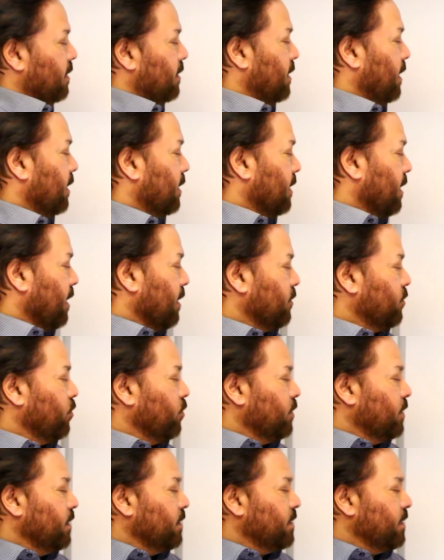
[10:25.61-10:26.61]
tata. So
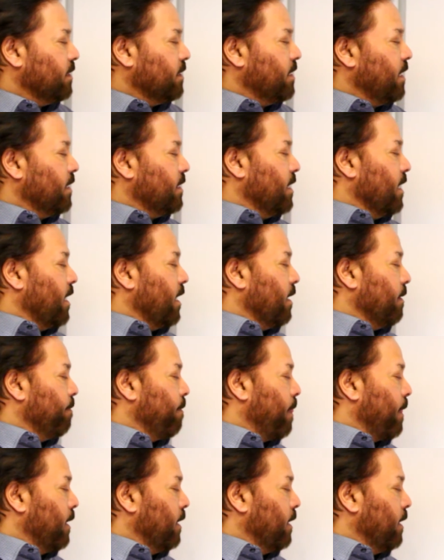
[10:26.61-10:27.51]
this is dada,